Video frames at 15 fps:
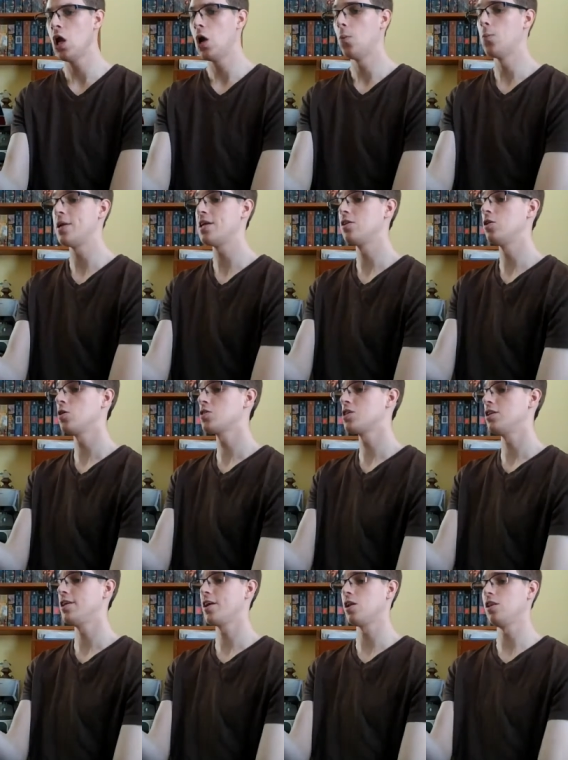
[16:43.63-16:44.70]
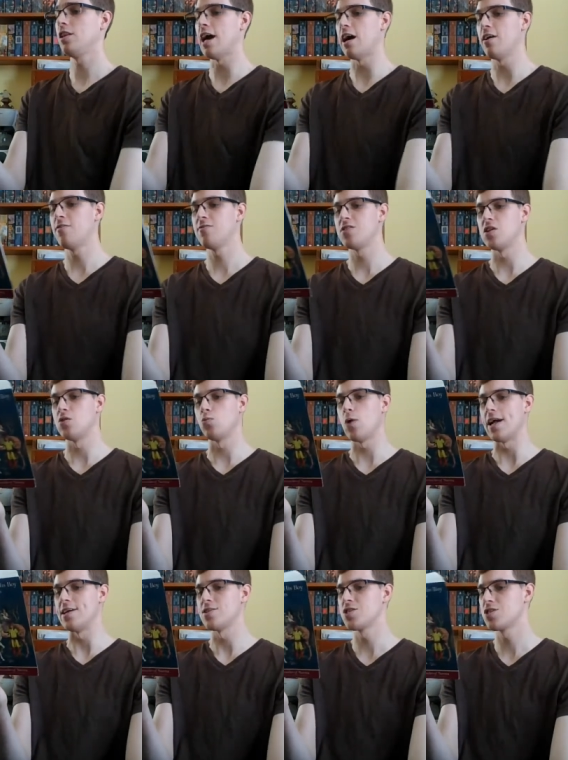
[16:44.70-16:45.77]
When he looked a little left and
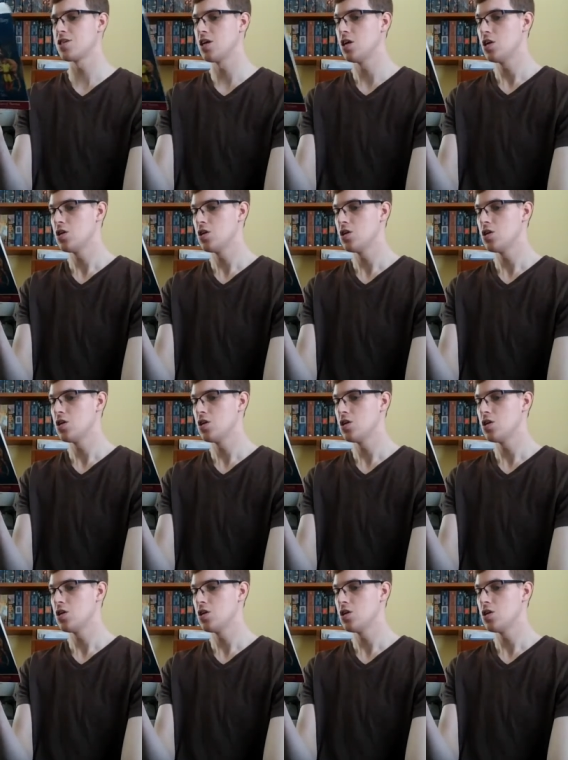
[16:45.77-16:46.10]
west,